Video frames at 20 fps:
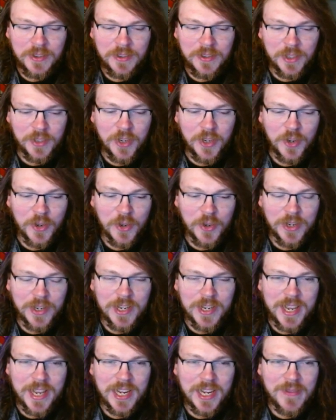the current
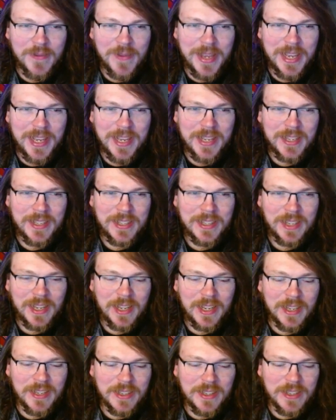anime
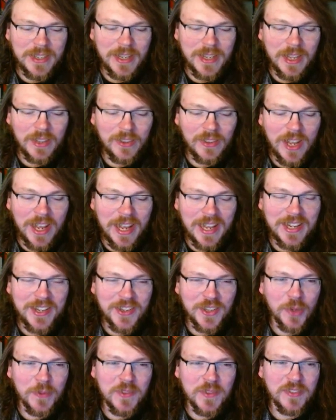a lot in
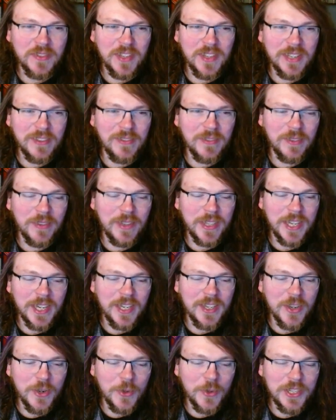terms of like
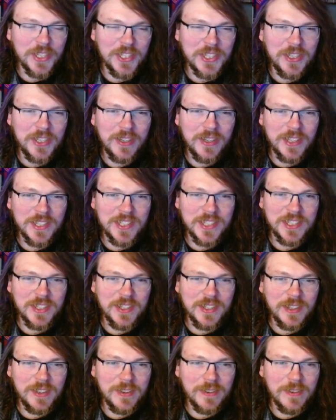getting noticed because
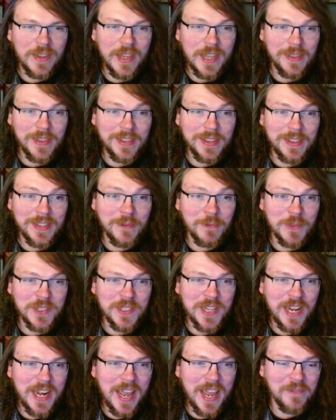that thing was
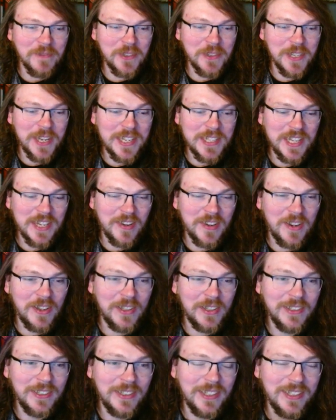not advertised at
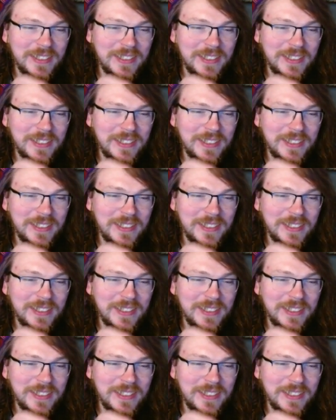all.